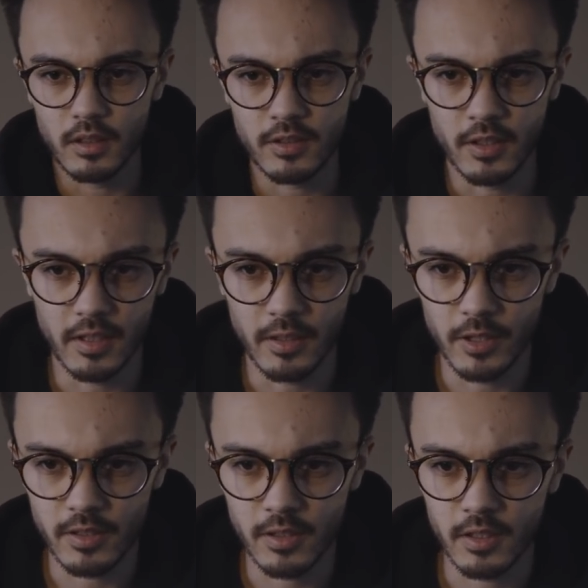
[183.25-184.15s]
I'll turn it that
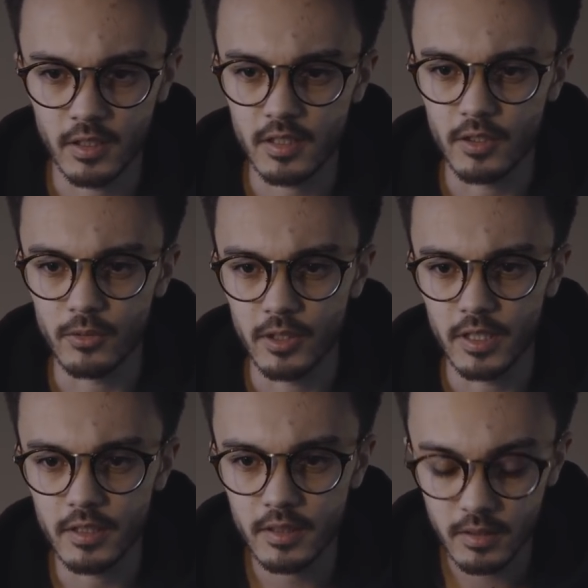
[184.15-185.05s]
way so you can actually
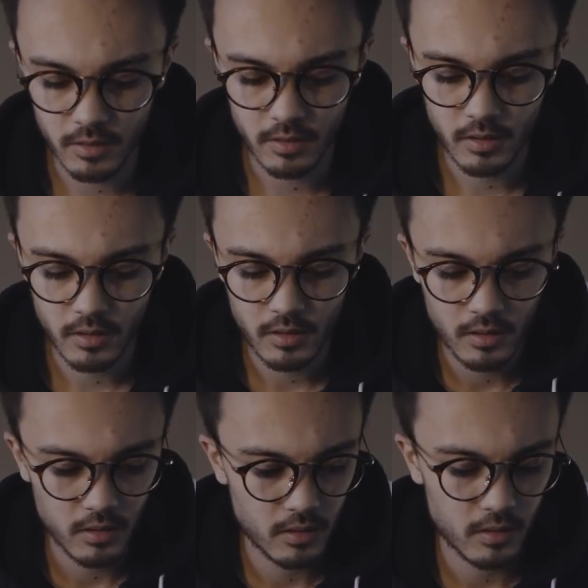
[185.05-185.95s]
read.
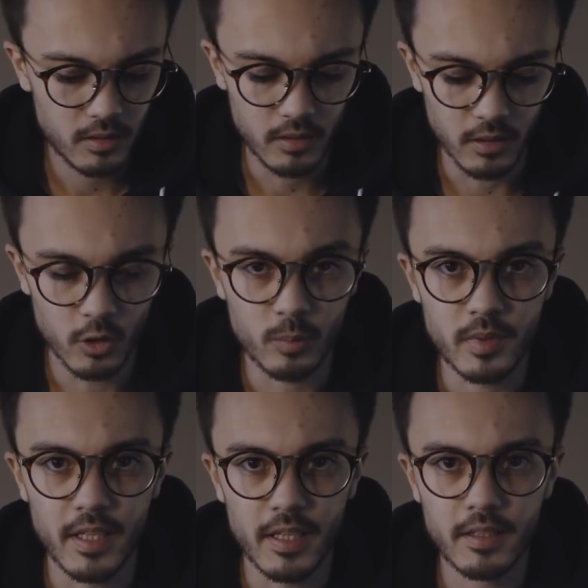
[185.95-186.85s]

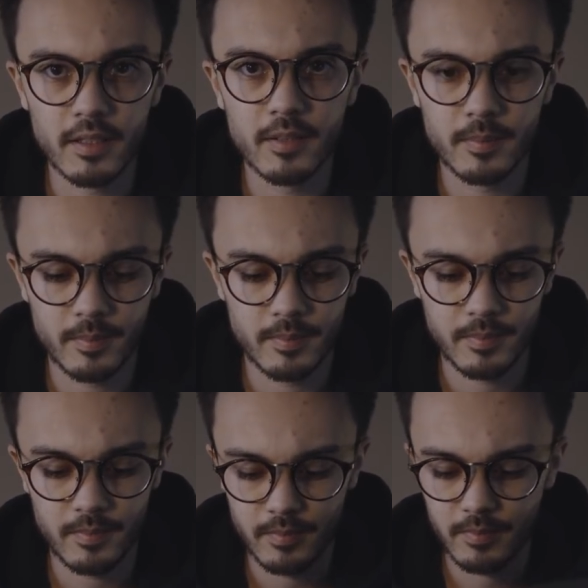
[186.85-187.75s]
Loupedeck.
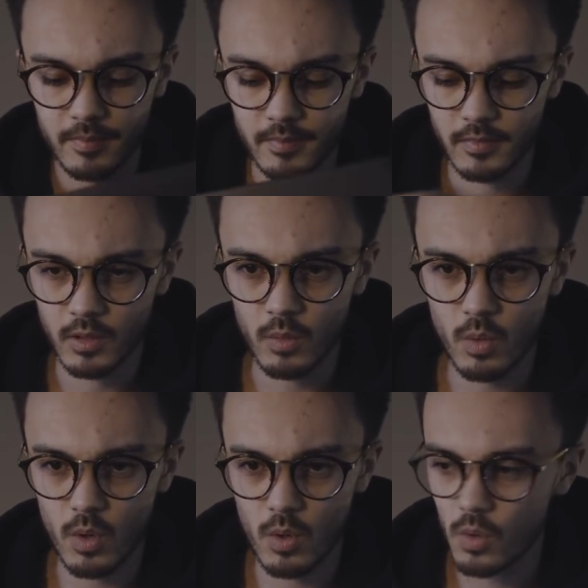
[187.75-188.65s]

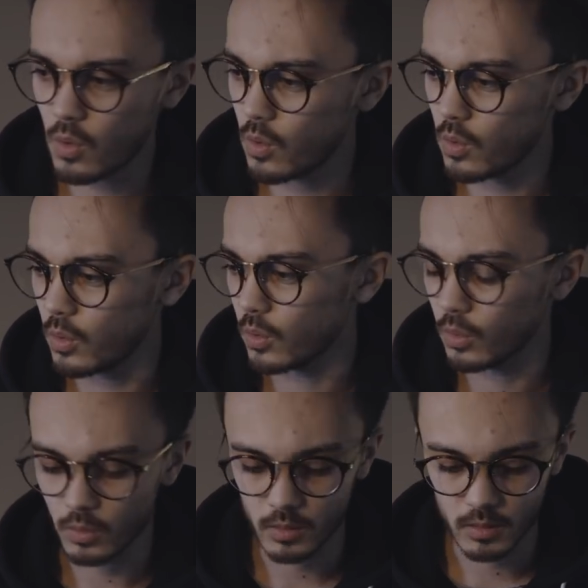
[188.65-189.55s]
Woo!
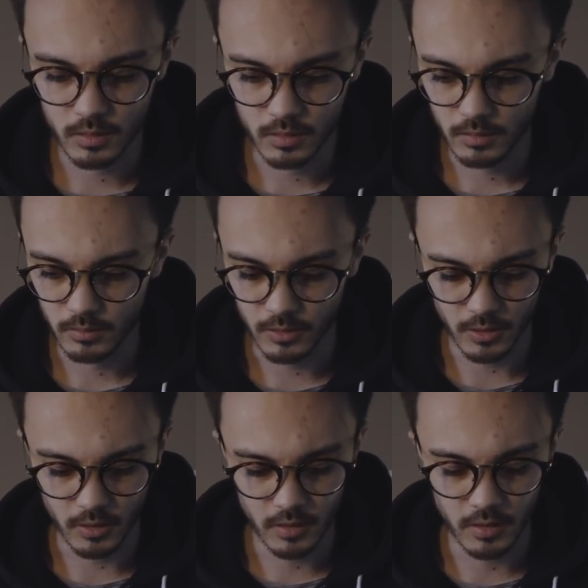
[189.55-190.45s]
Would
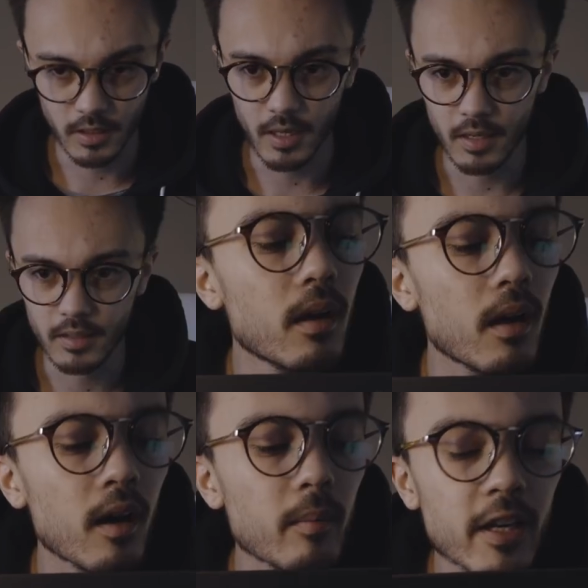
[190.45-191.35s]
you look at
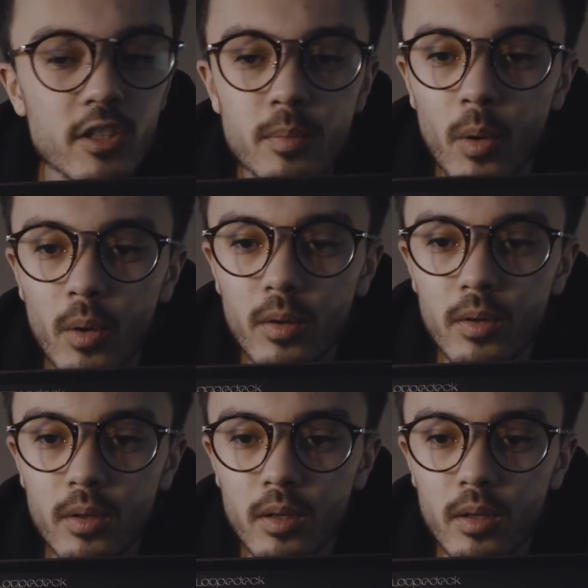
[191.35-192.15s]
that? Export,